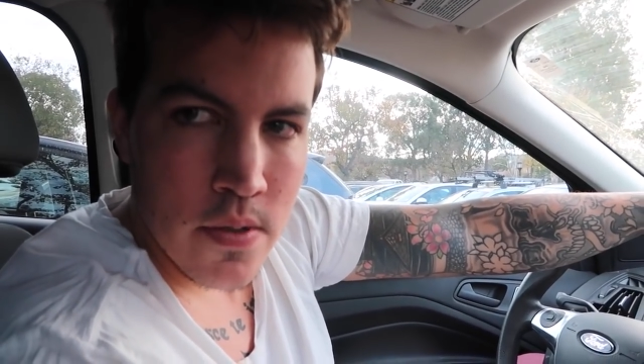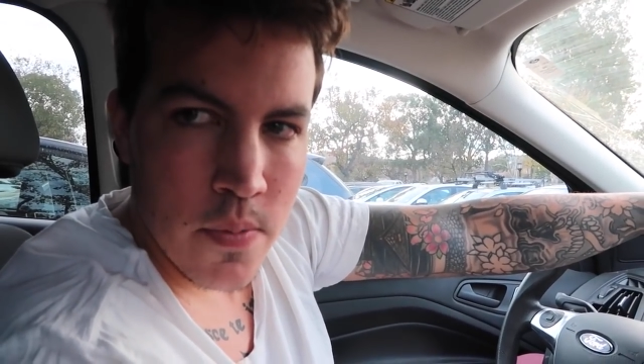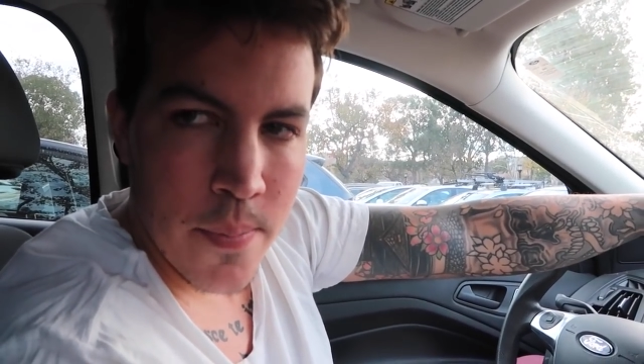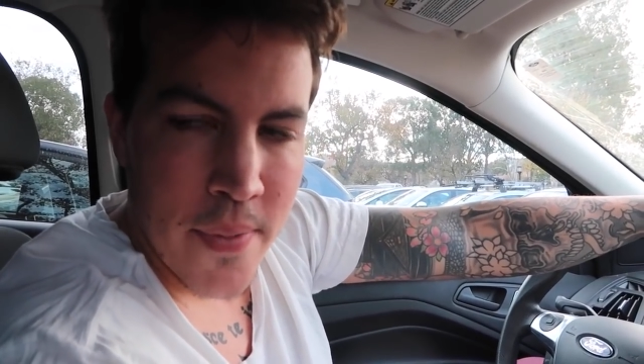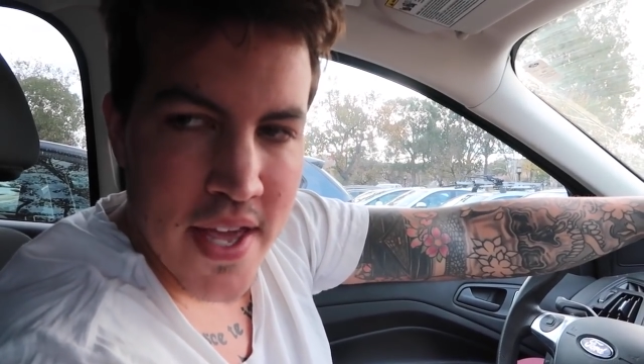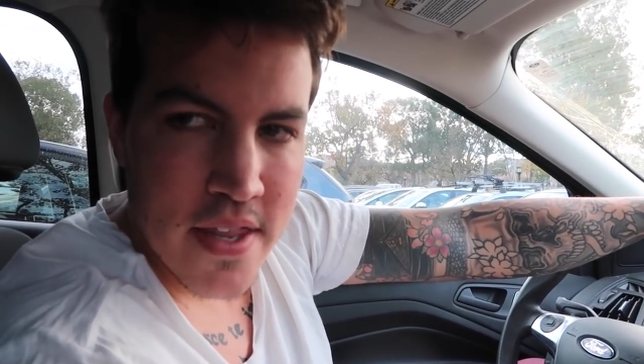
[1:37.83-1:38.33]

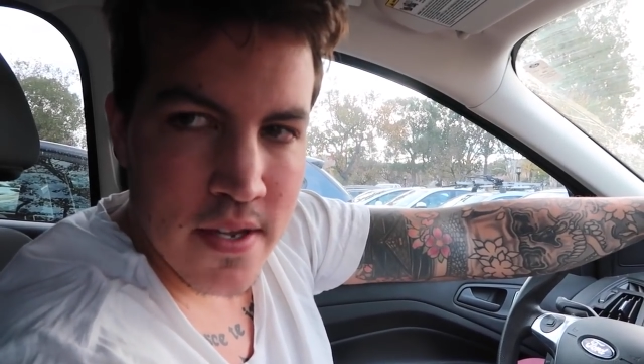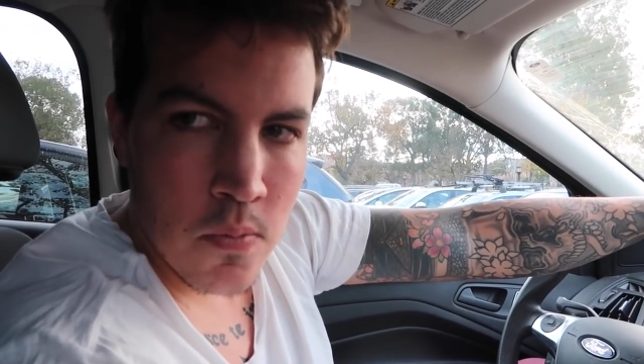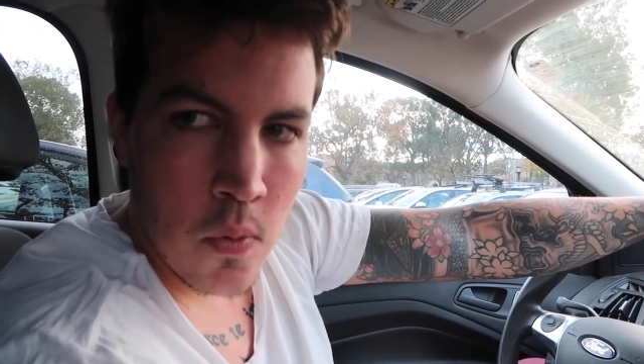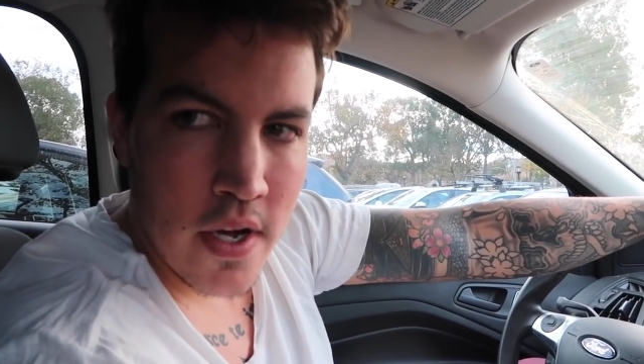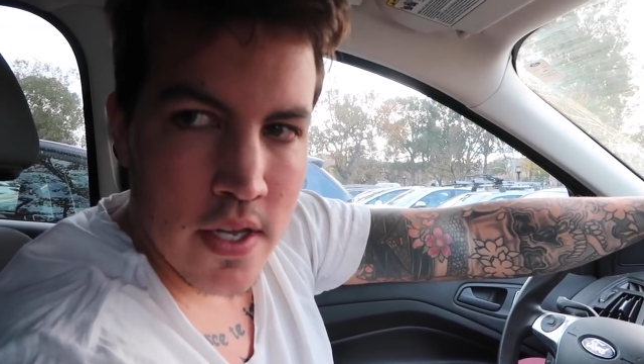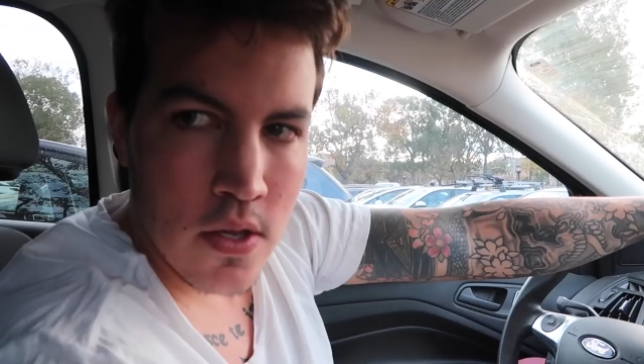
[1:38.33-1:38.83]
We bathe
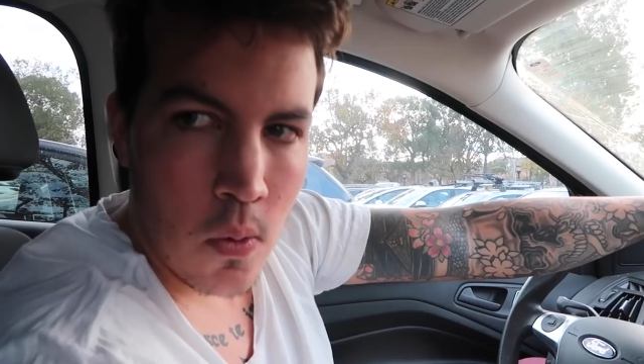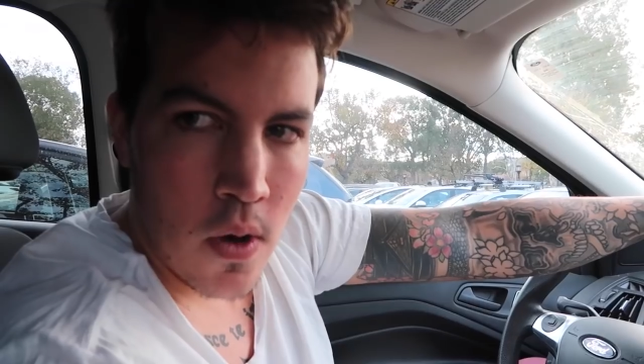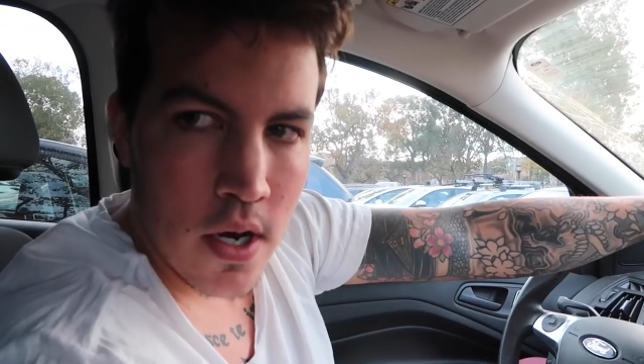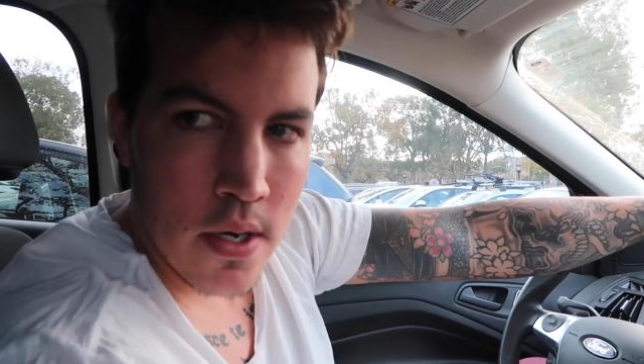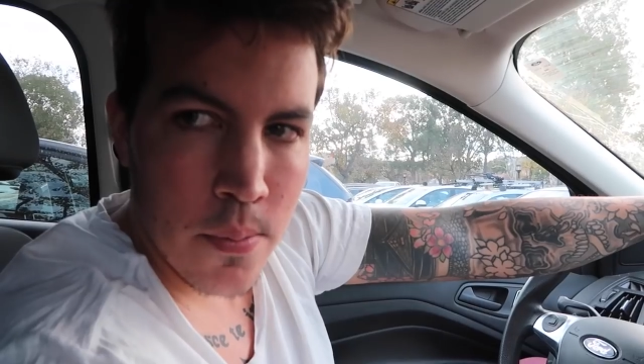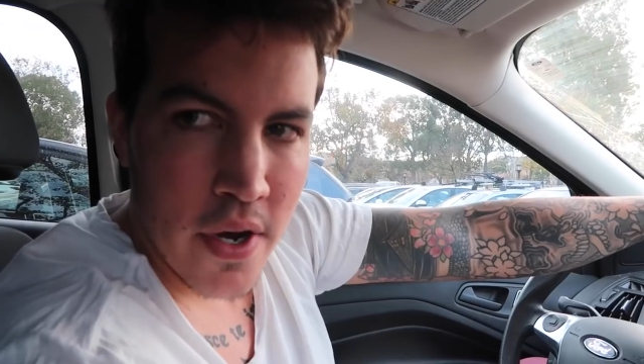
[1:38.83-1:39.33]
in what? The
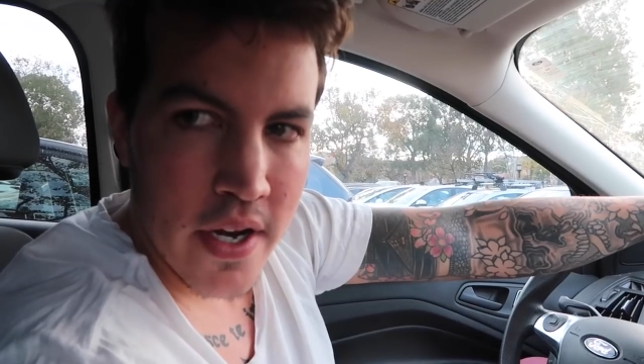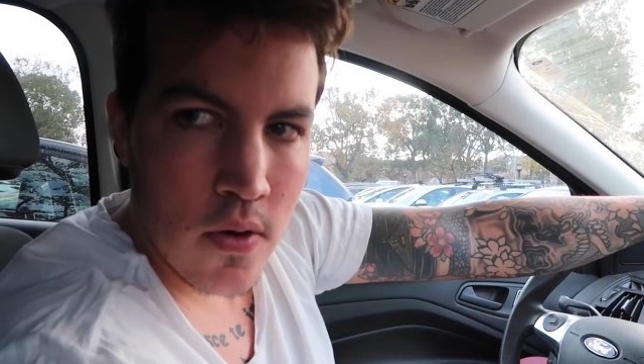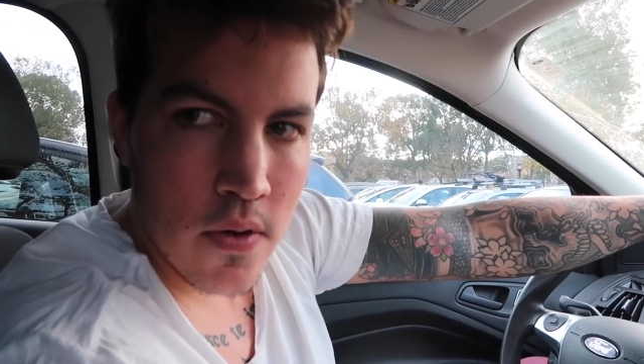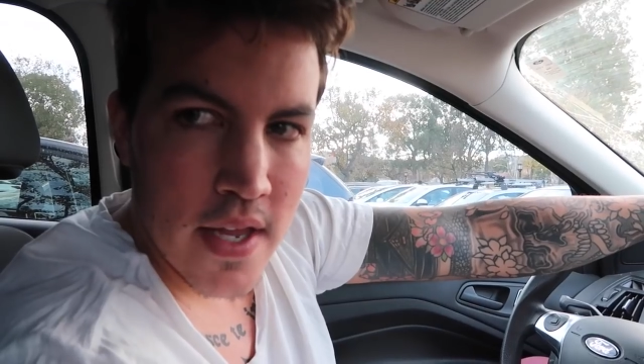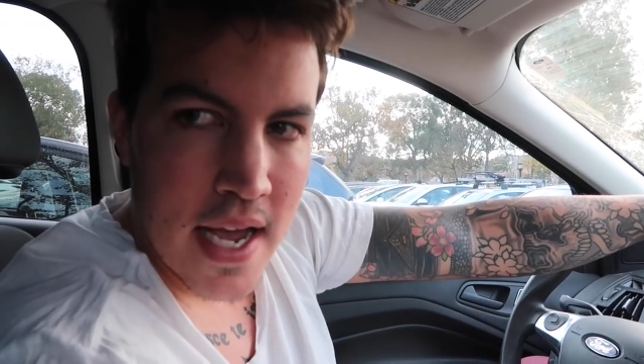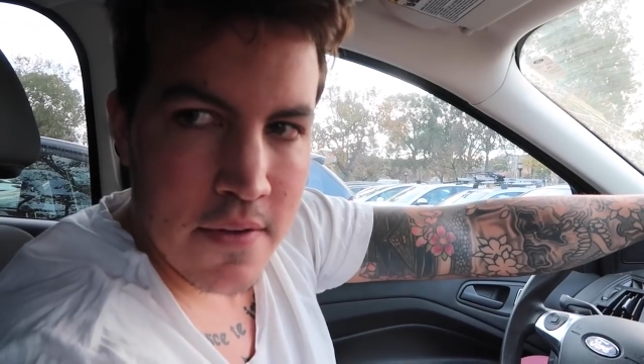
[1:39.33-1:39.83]
water
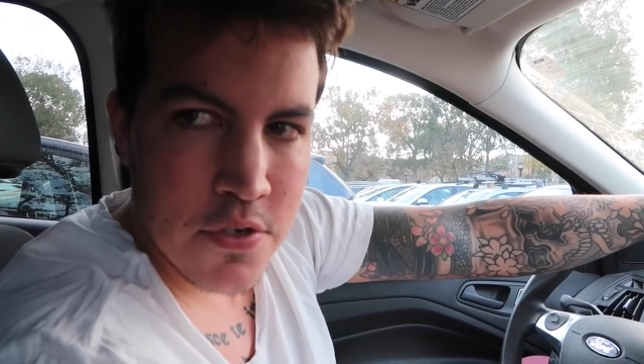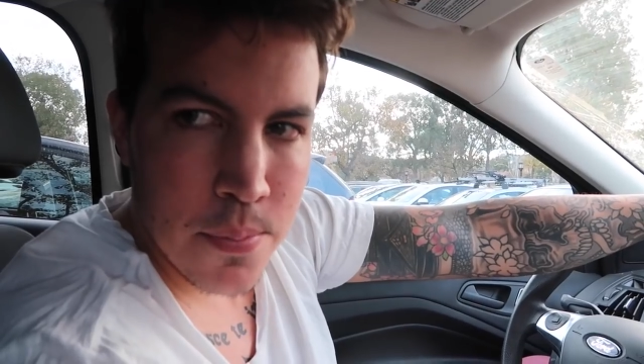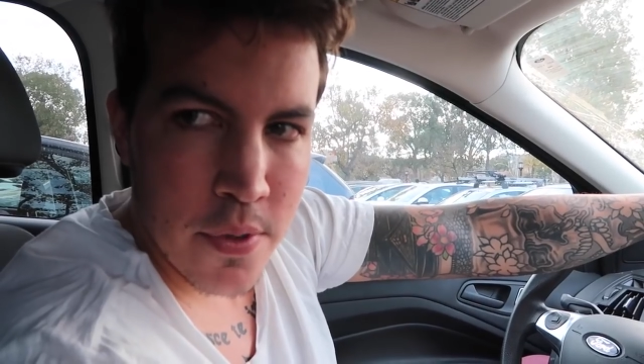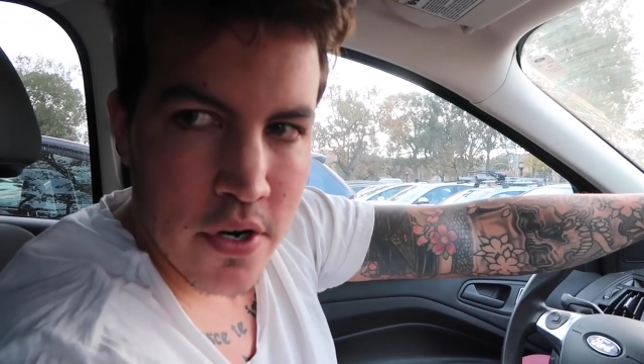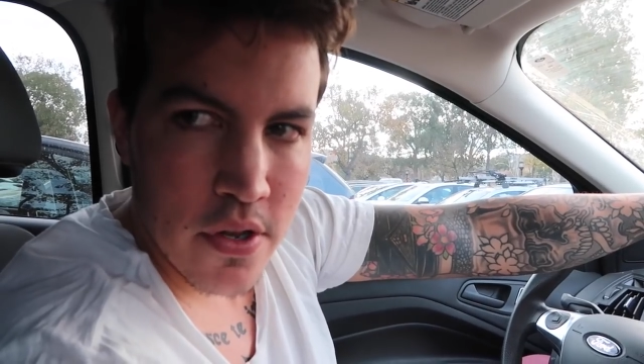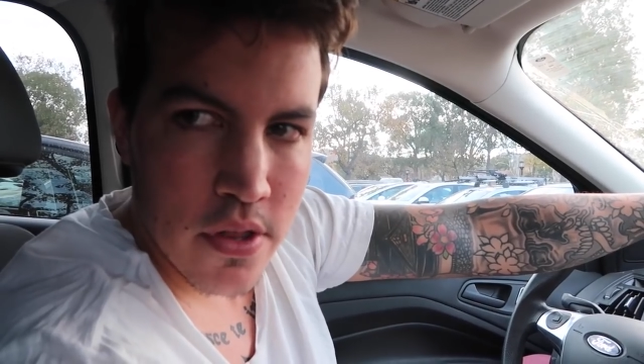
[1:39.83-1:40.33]
break or the afterbirth?